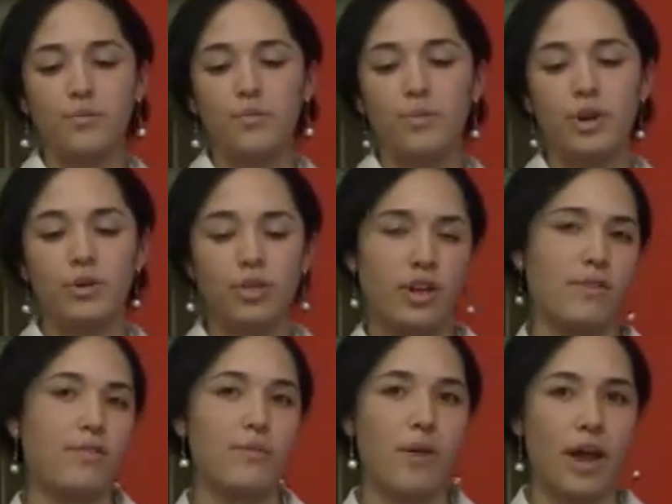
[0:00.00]
when you're
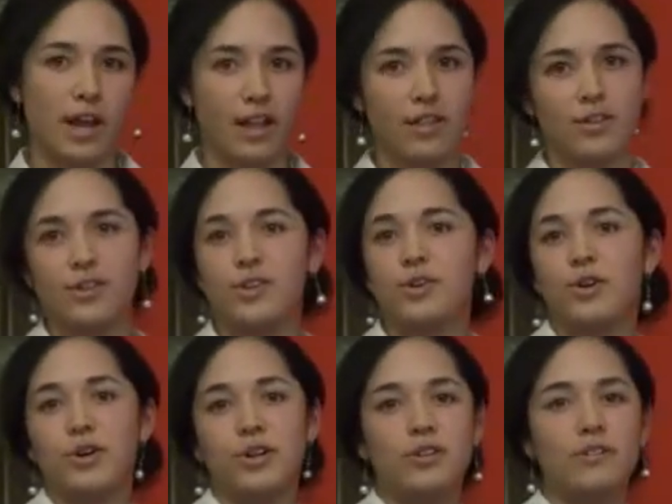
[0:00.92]
looking for bright colors, you
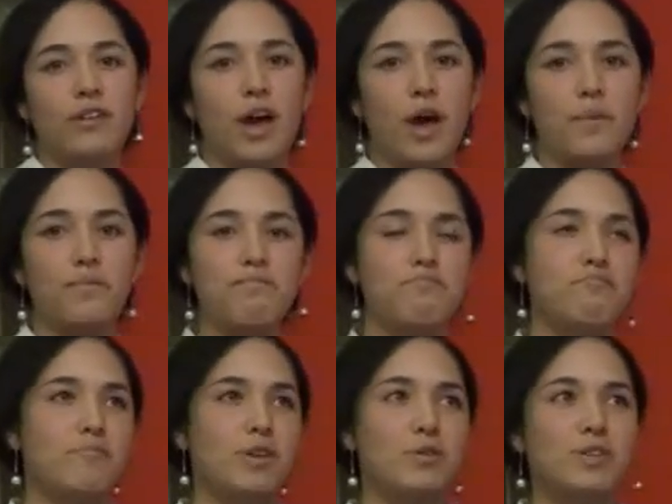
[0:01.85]
could
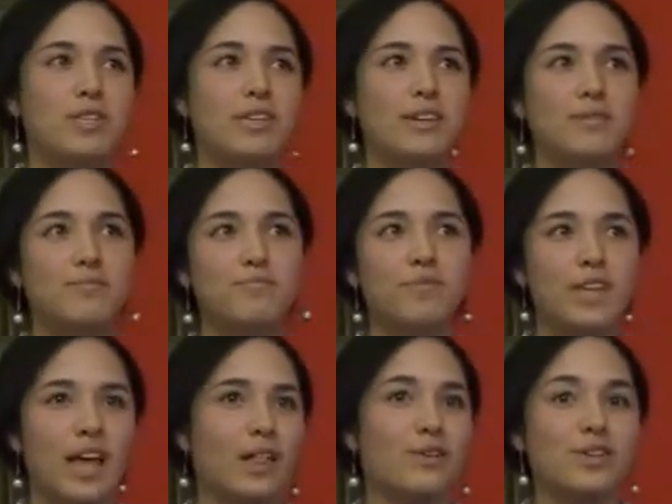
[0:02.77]
use the
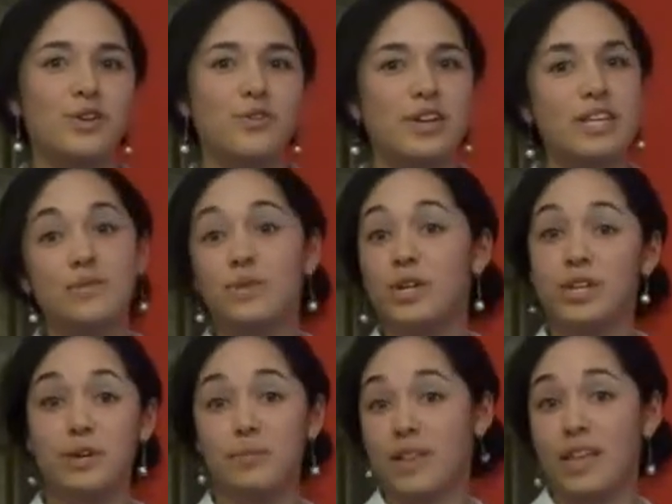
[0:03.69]
yellows and greens that we can
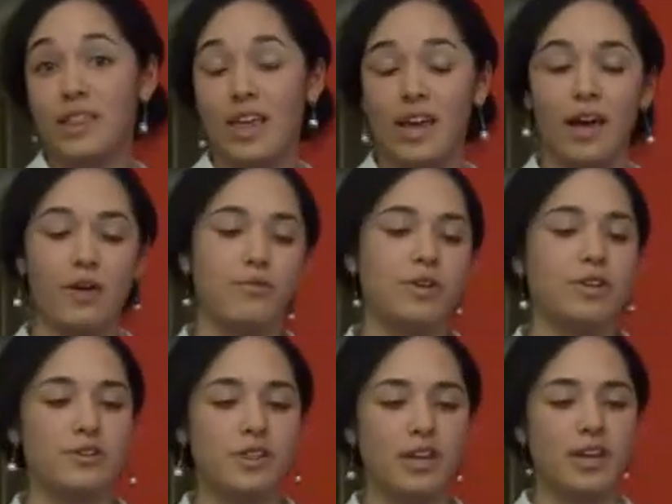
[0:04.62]
typically think of, which
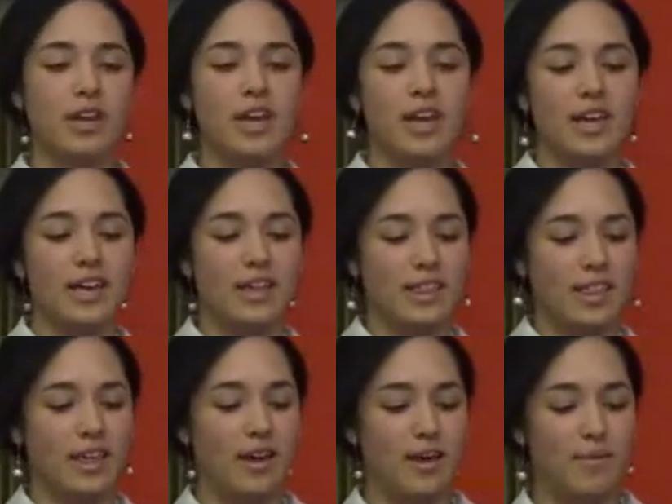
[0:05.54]
are
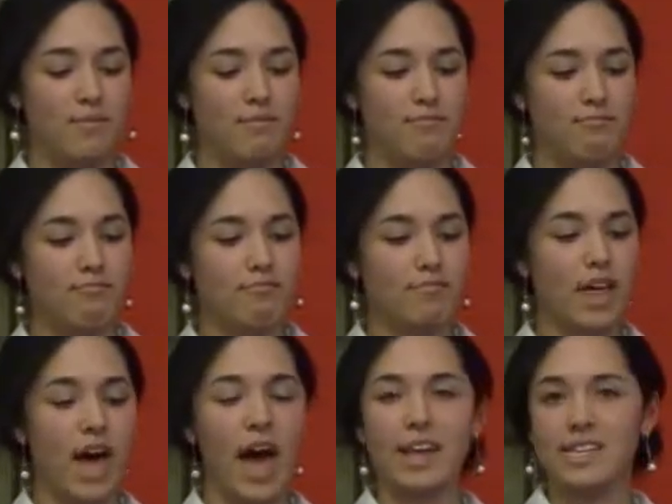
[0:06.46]

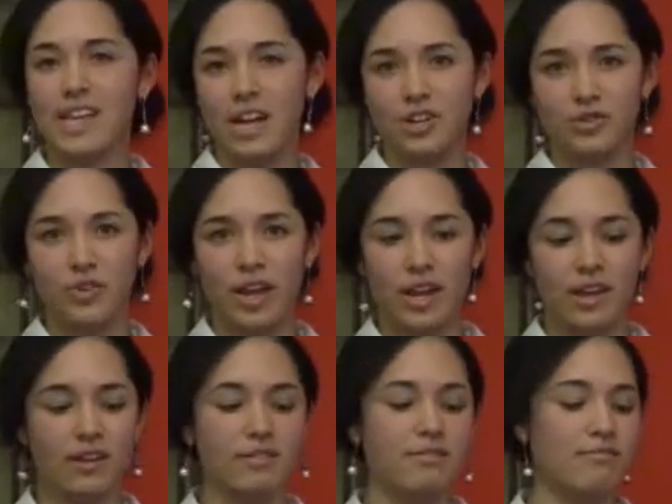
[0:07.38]
the high saturated,